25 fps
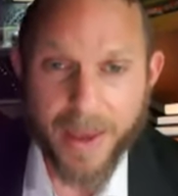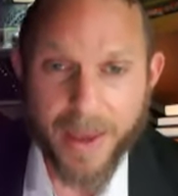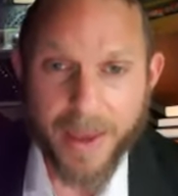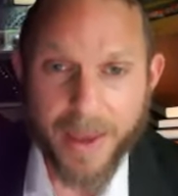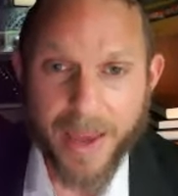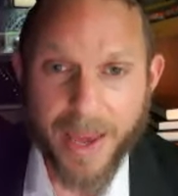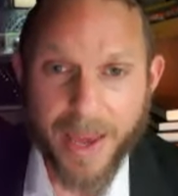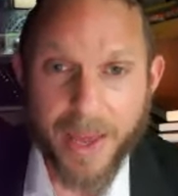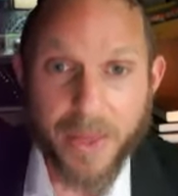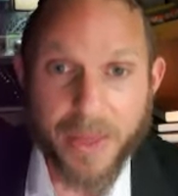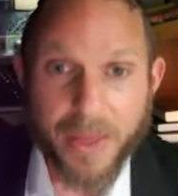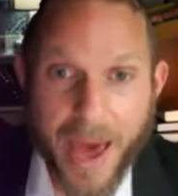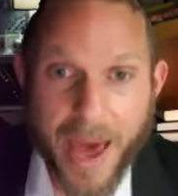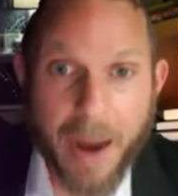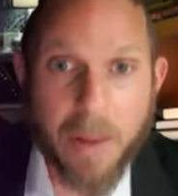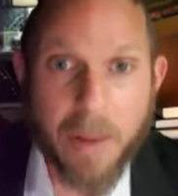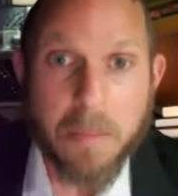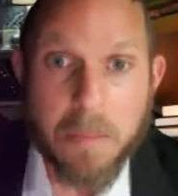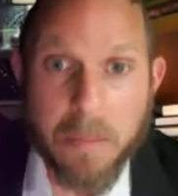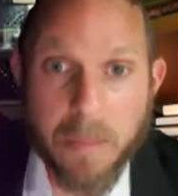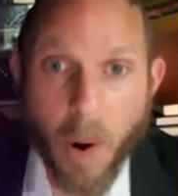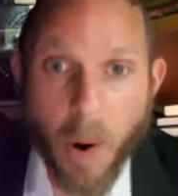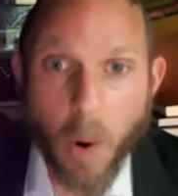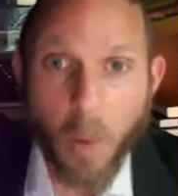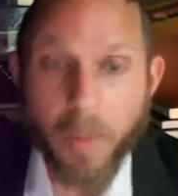In that
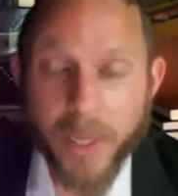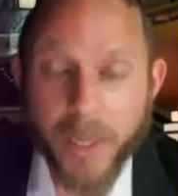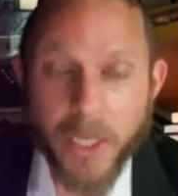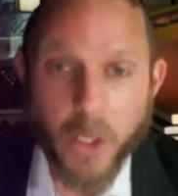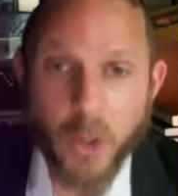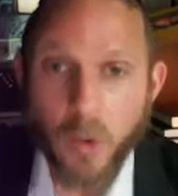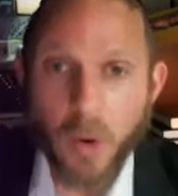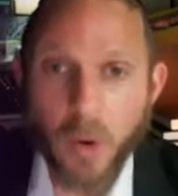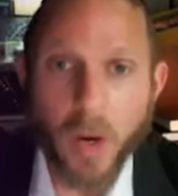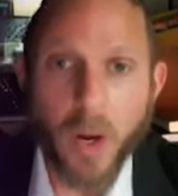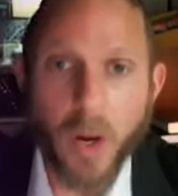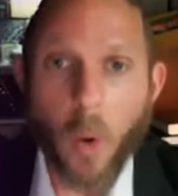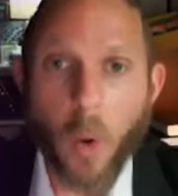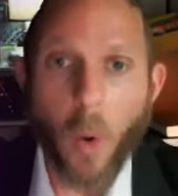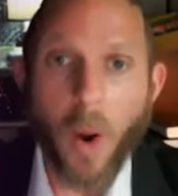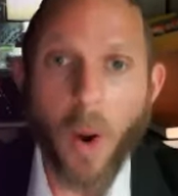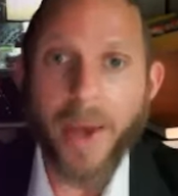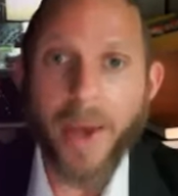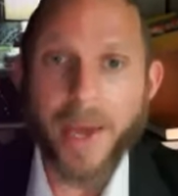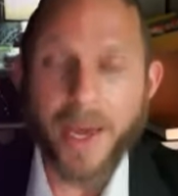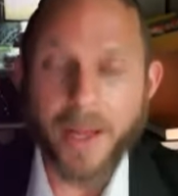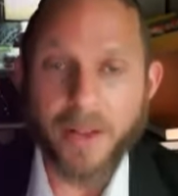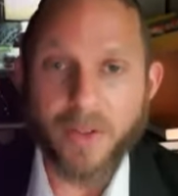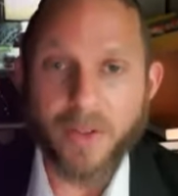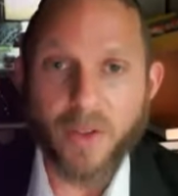moment you acquire
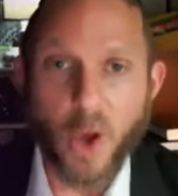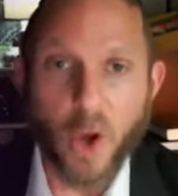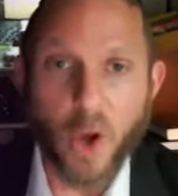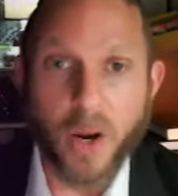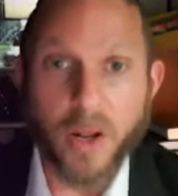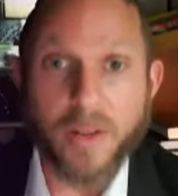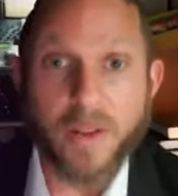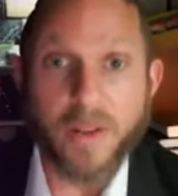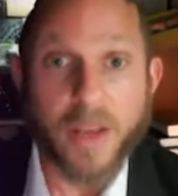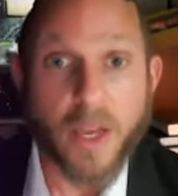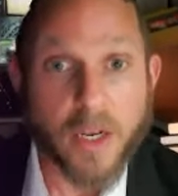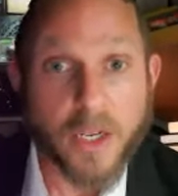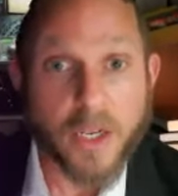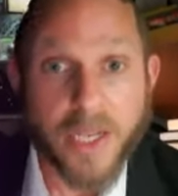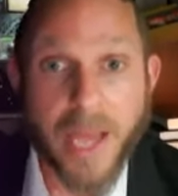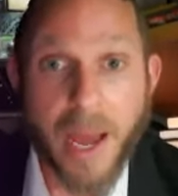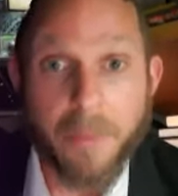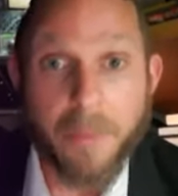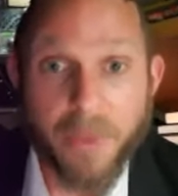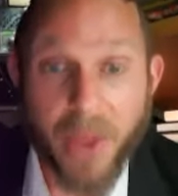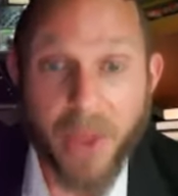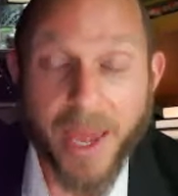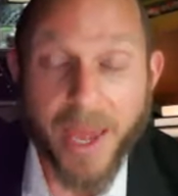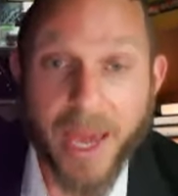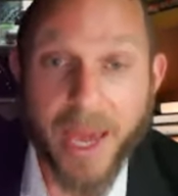eternity. You say, I'm
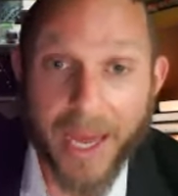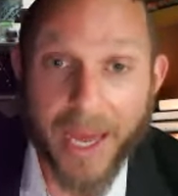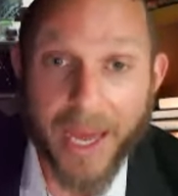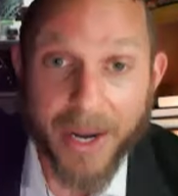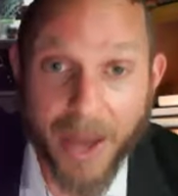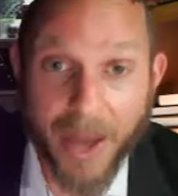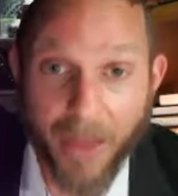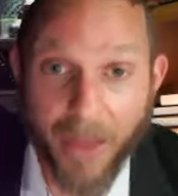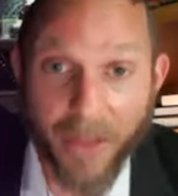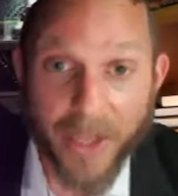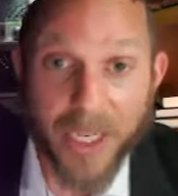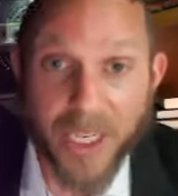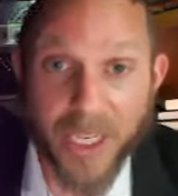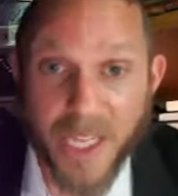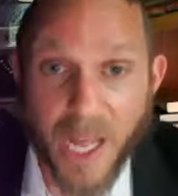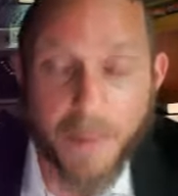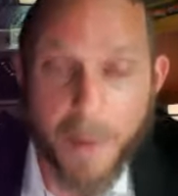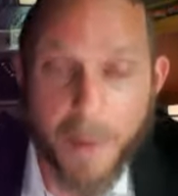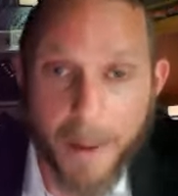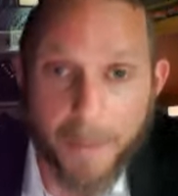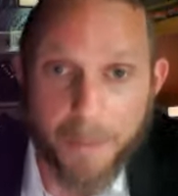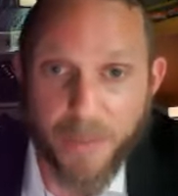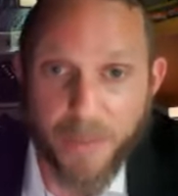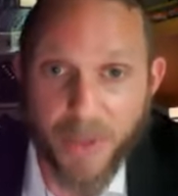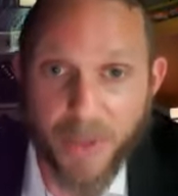taking another step
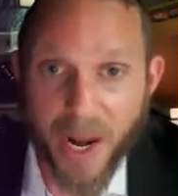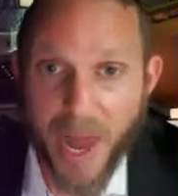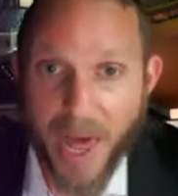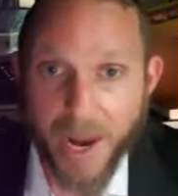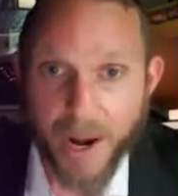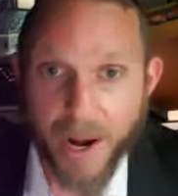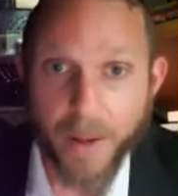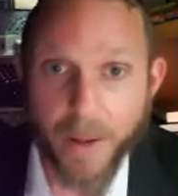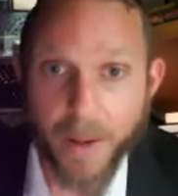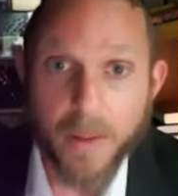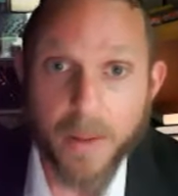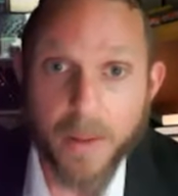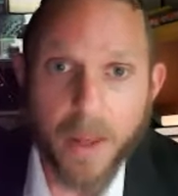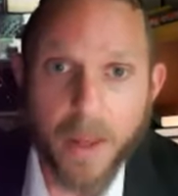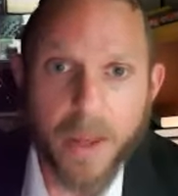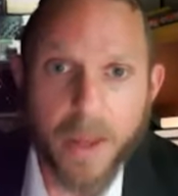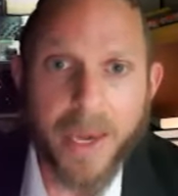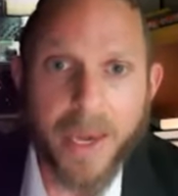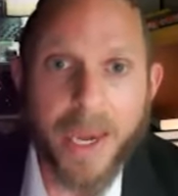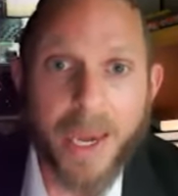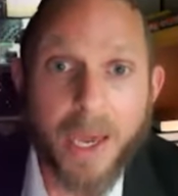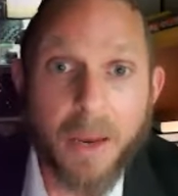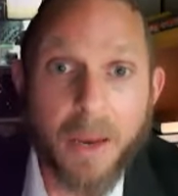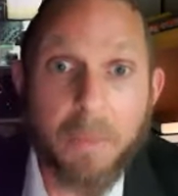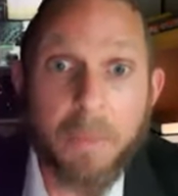up the ladder.
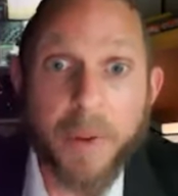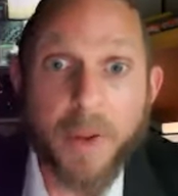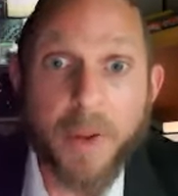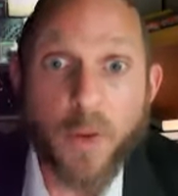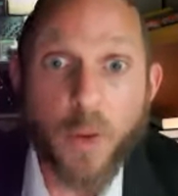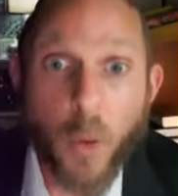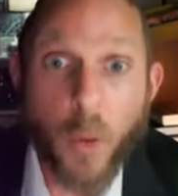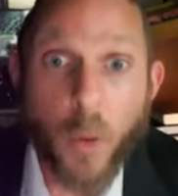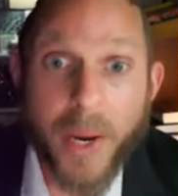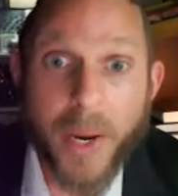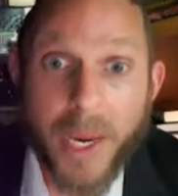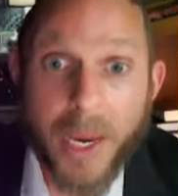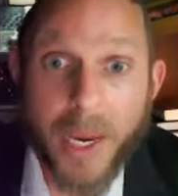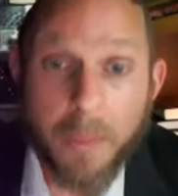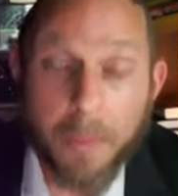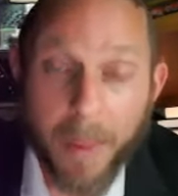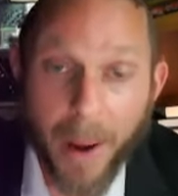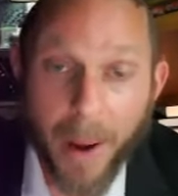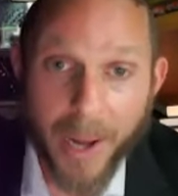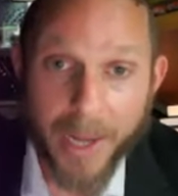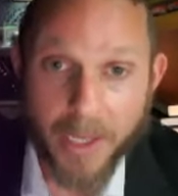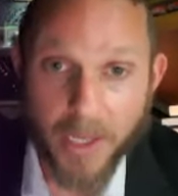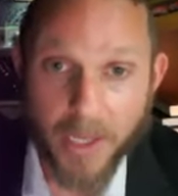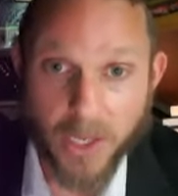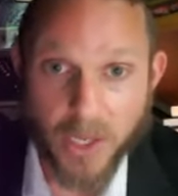In between
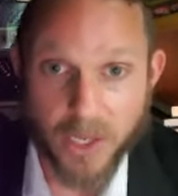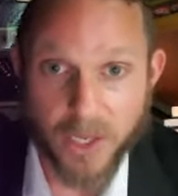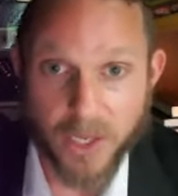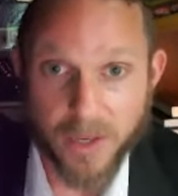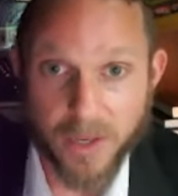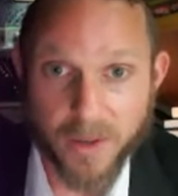bites.